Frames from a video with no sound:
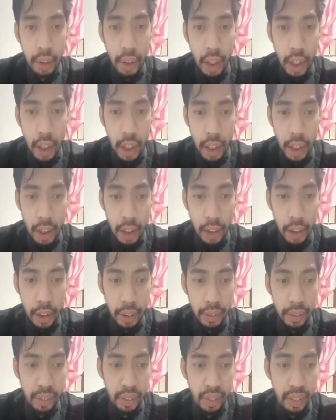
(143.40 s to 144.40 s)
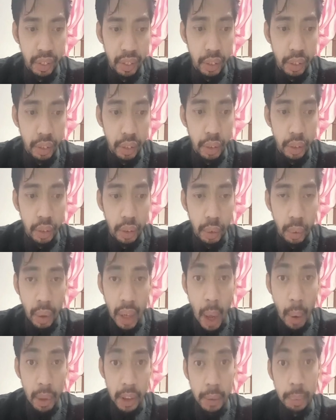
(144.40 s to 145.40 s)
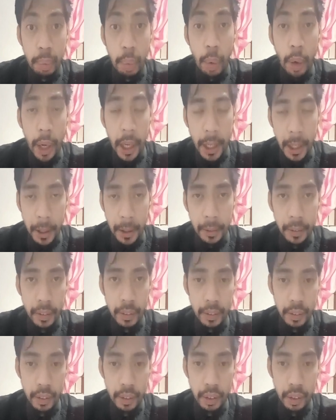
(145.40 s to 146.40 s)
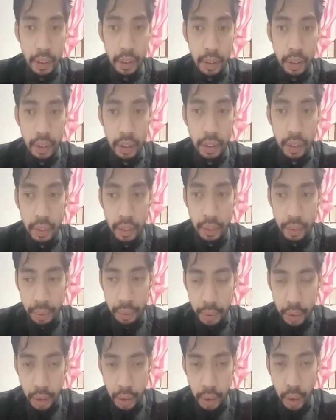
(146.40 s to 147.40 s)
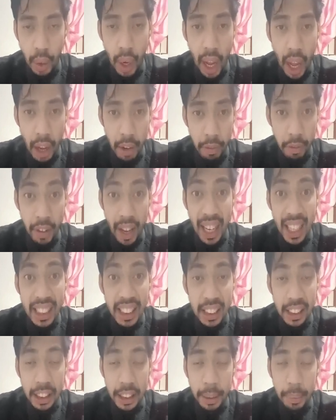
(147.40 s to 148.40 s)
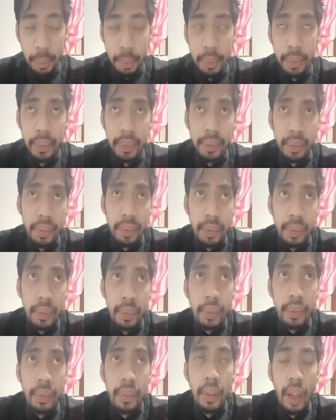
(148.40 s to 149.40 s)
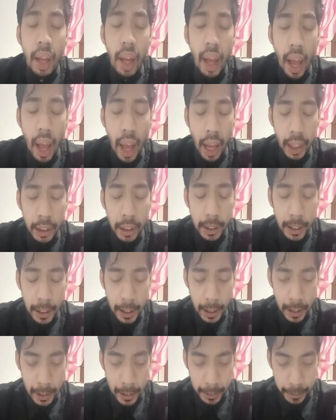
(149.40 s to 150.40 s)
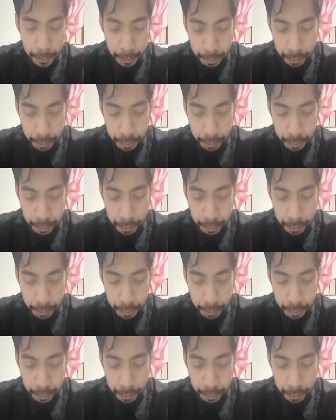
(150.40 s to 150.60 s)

uh, while I was praying. So I fell asleep and uh,